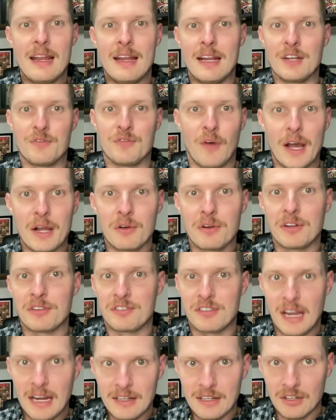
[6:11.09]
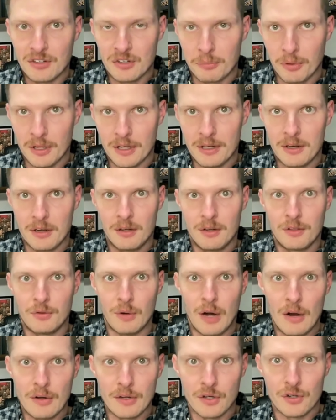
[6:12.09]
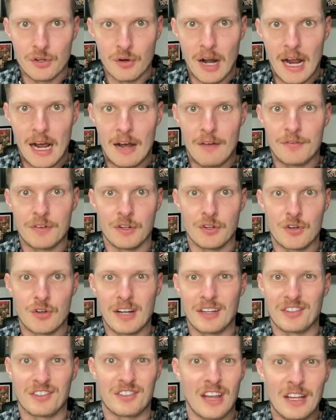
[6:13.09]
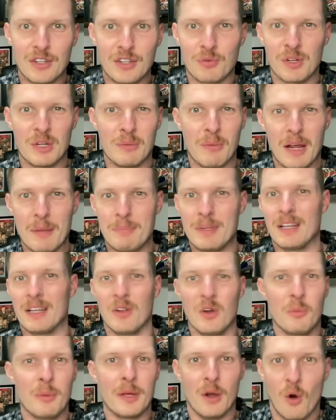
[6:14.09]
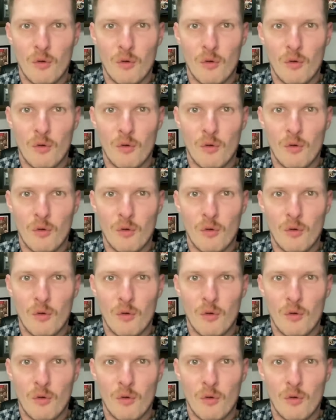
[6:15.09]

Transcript: it's vital to stay disciplined throughout your draft and try to sense when you might be a little bit